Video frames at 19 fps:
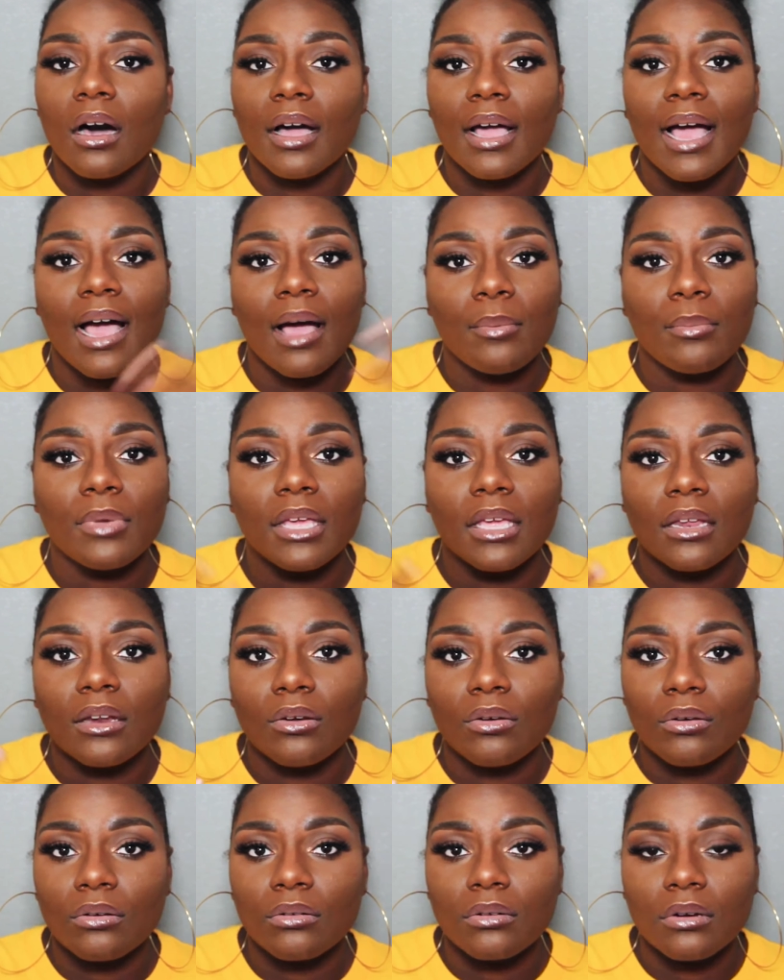
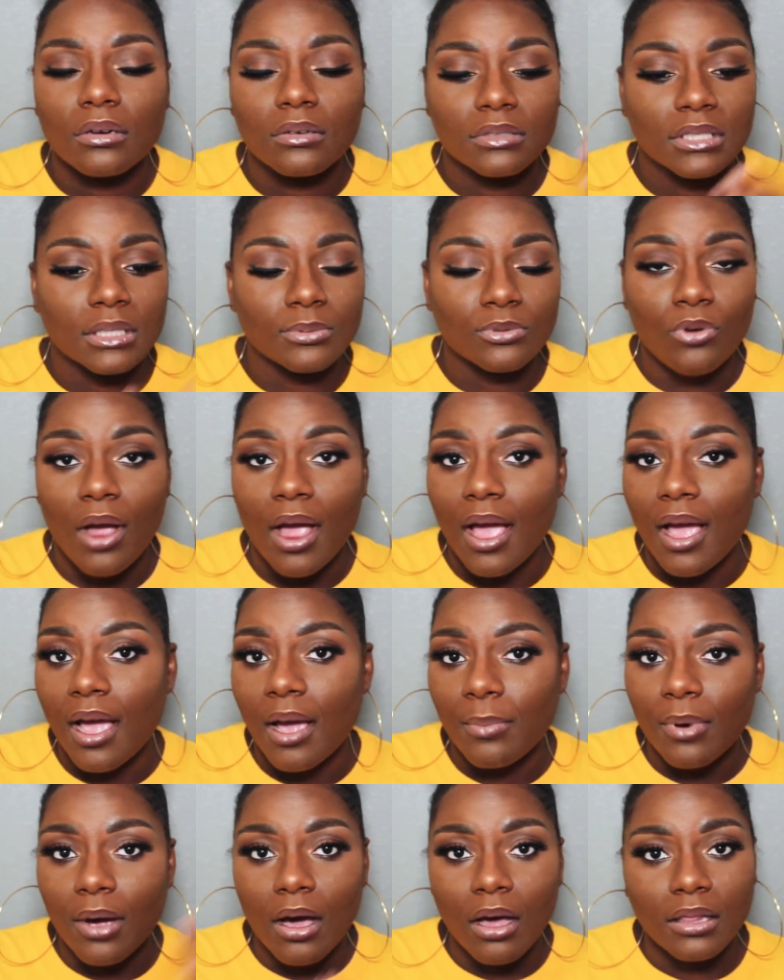comment,
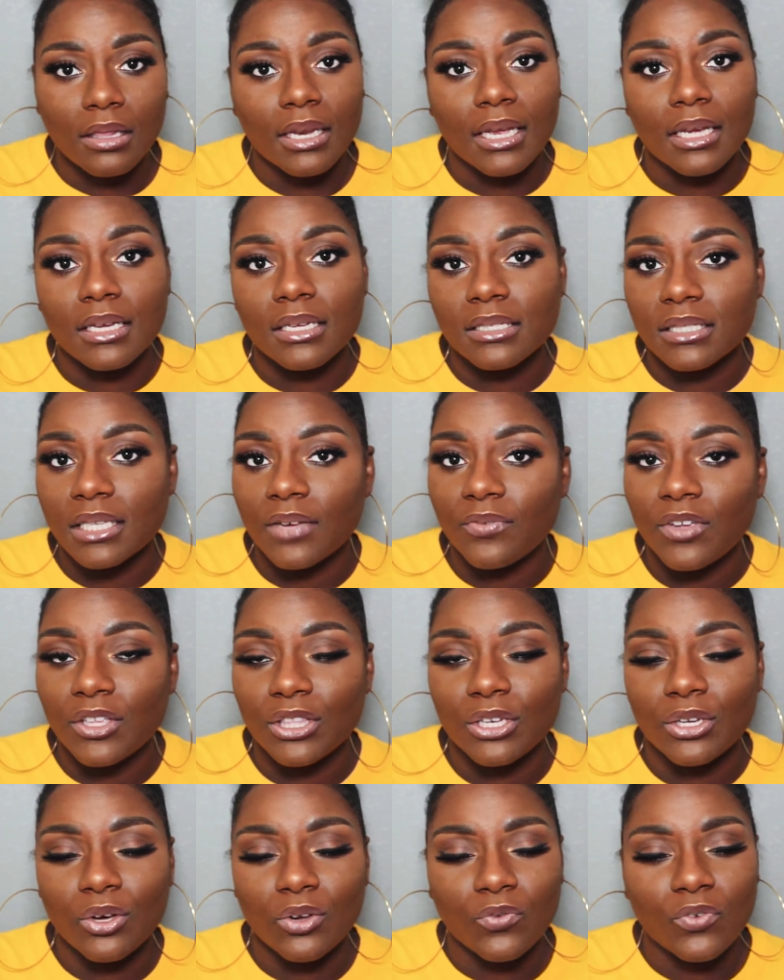subscribe, all of that good stuff. Hit
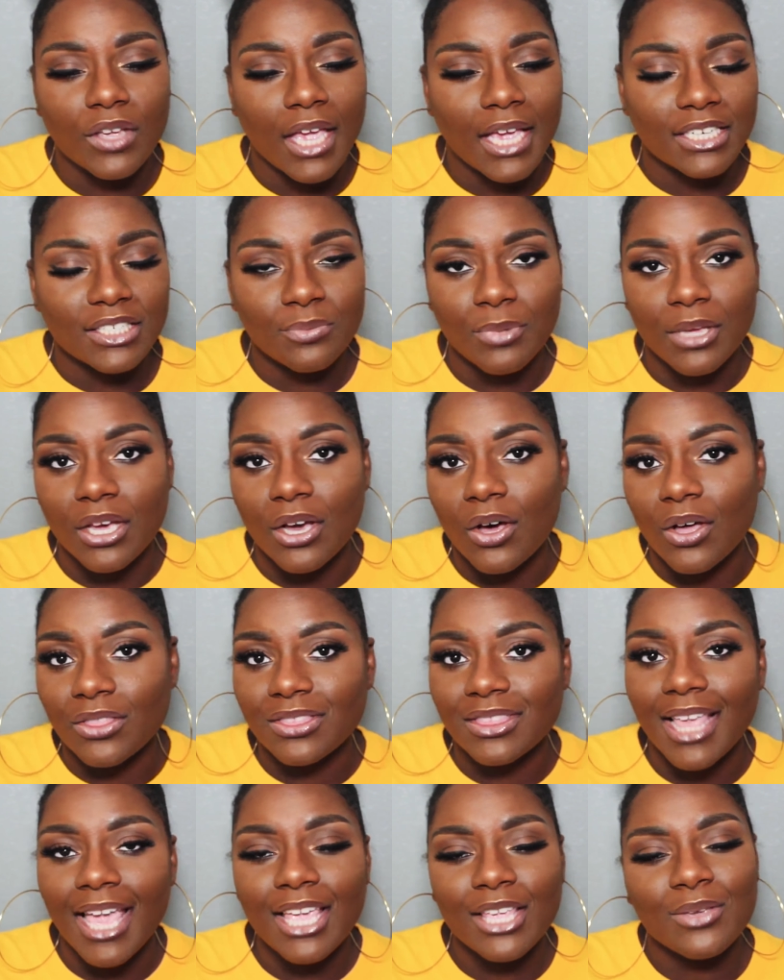the notification bell.
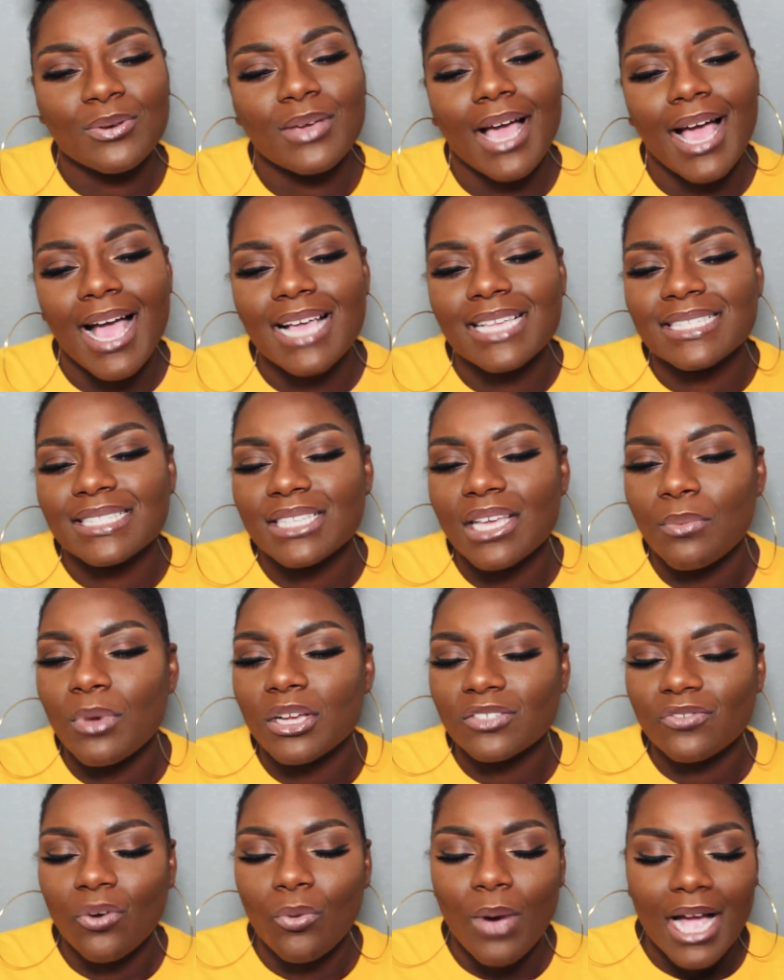Thank you guys so
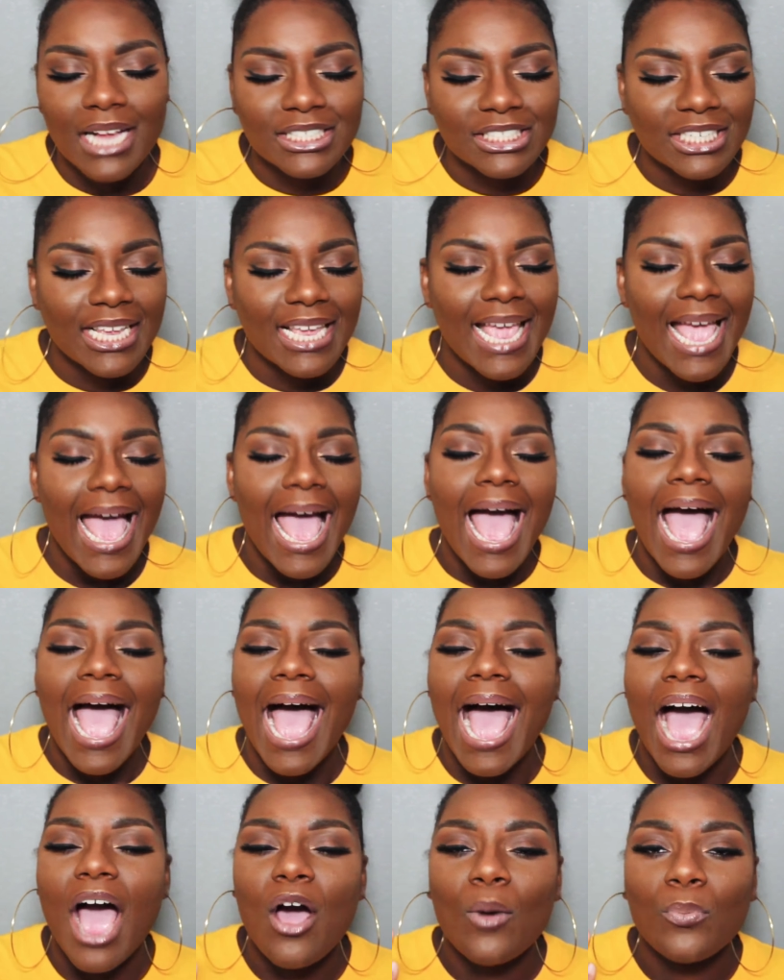much for watching.
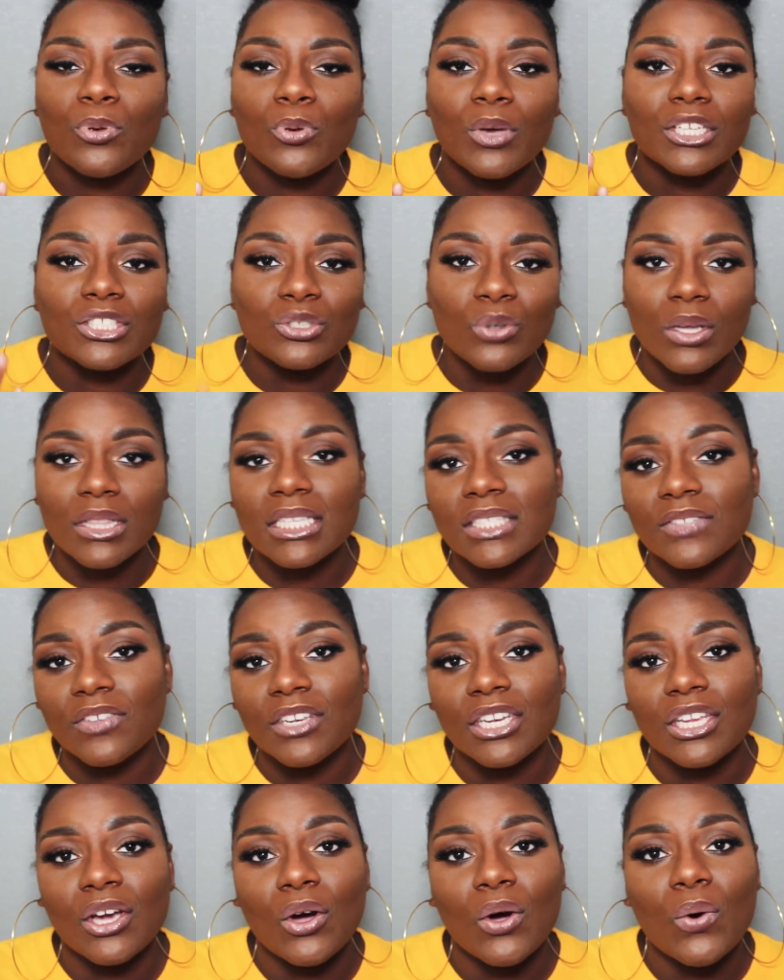I hope you enjoyed this
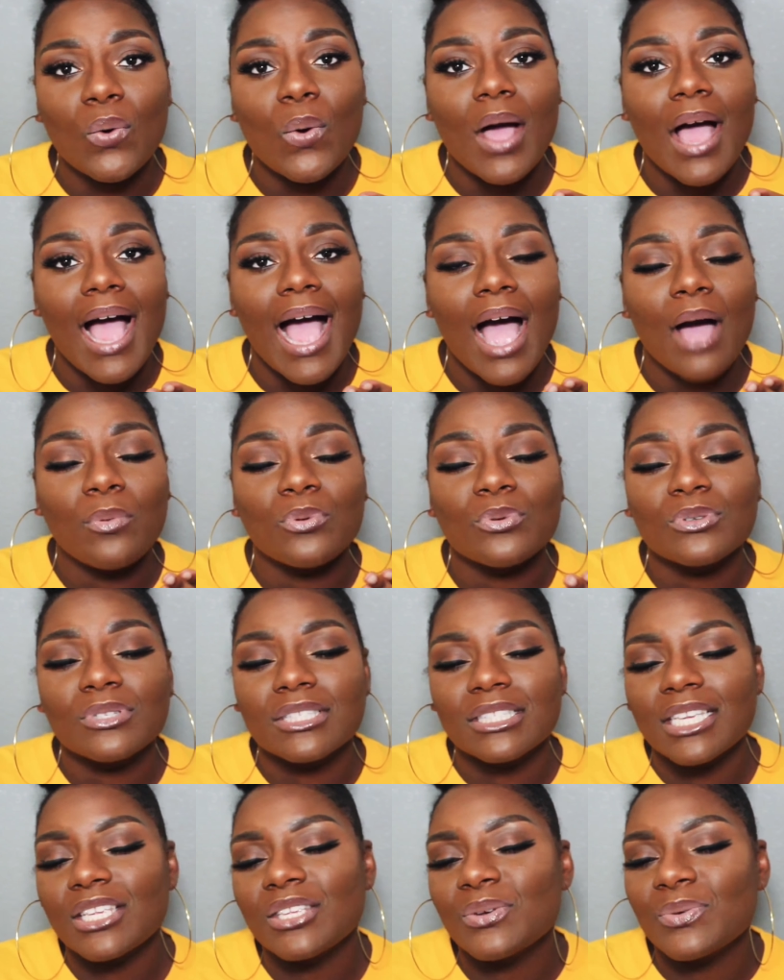video. I will
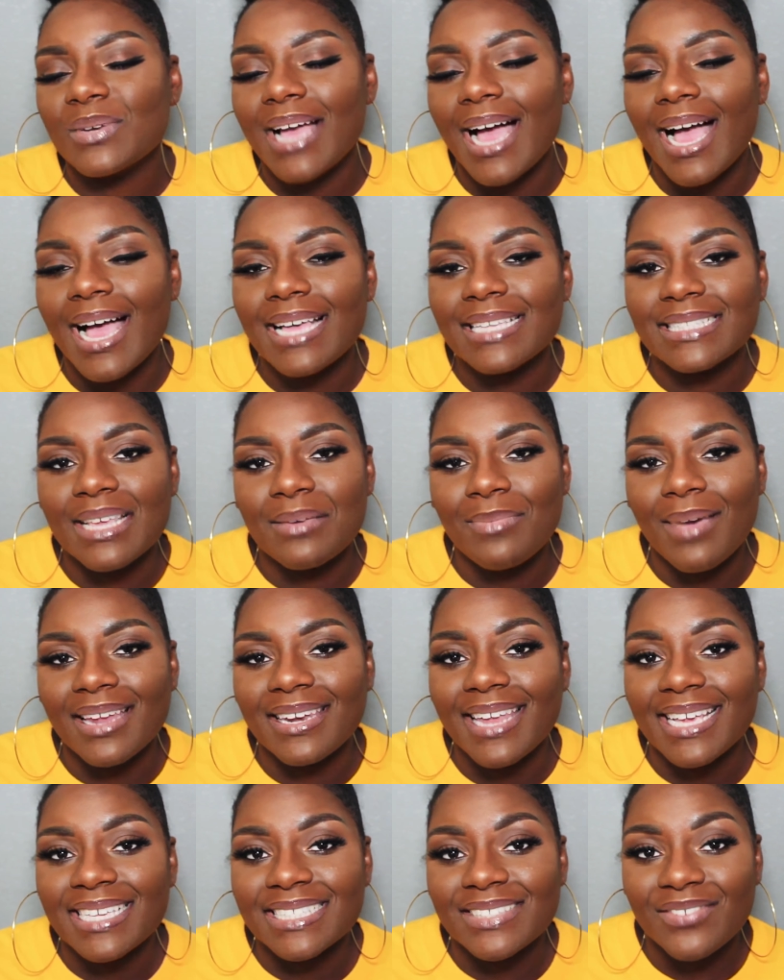see you guys in my
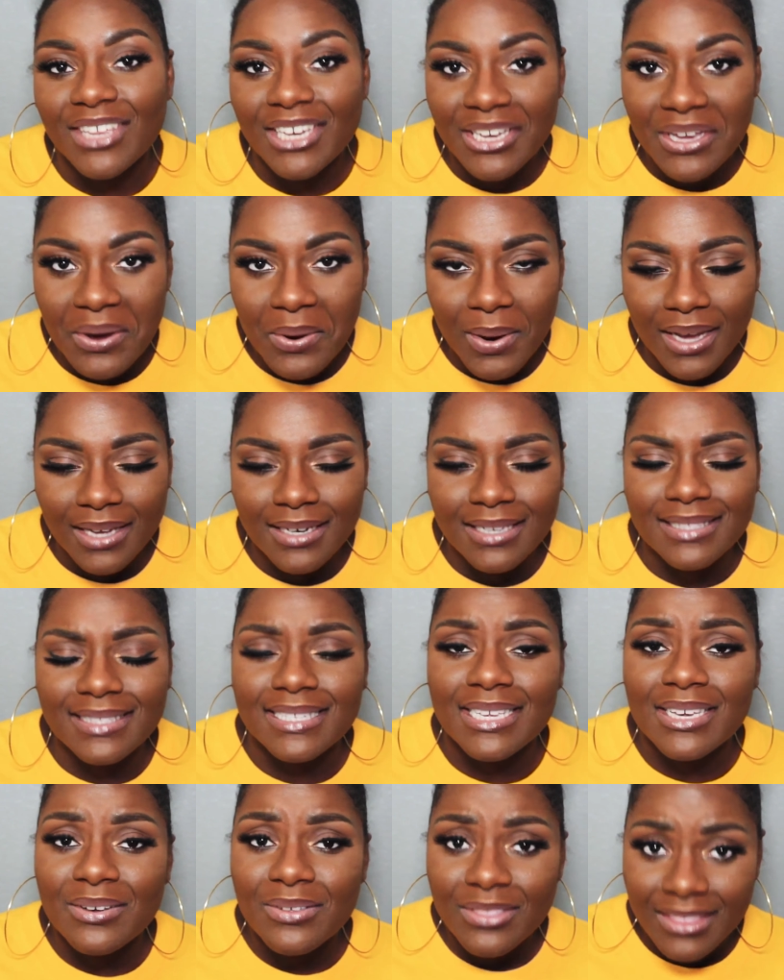next video, and
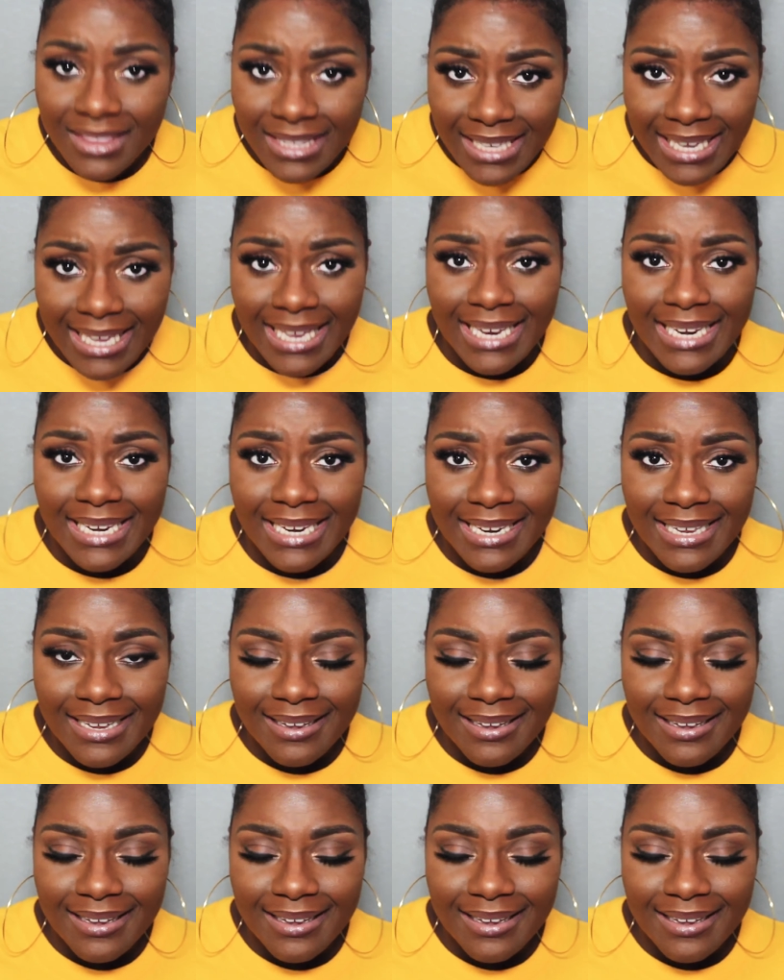until then,